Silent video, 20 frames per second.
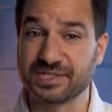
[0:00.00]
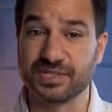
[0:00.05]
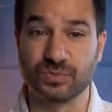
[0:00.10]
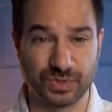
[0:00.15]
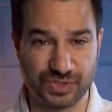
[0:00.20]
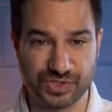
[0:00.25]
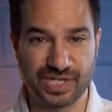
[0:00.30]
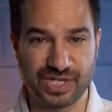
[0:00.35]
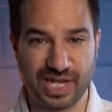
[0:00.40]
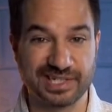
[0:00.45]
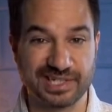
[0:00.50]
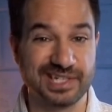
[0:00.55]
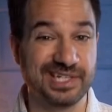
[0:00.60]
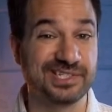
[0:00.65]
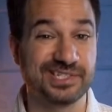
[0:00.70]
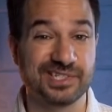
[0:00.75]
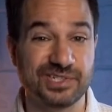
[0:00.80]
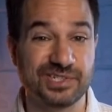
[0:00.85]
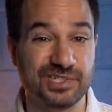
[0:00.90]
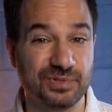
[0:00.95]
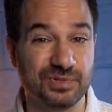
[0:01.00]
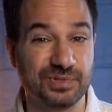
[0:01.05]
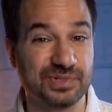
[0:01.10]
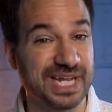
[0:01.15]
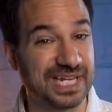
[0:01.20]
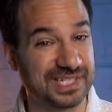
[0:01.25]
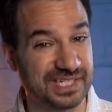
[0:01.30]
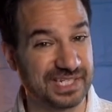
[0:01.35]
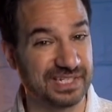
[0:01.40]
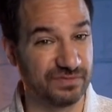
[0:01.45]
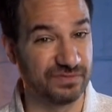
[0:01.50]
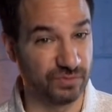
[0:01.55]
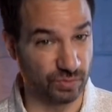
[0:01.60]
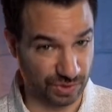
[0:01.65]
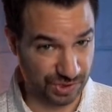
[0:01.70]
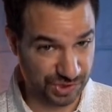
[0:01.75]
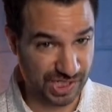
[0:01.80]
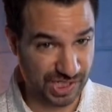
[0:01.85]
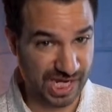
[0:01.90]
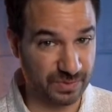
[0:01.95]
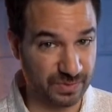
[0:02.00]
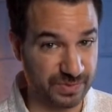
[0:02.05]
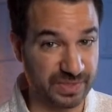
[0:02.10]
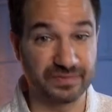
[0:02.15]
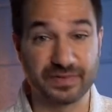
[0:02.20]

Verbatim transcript: in which God instituted as a foreshadowing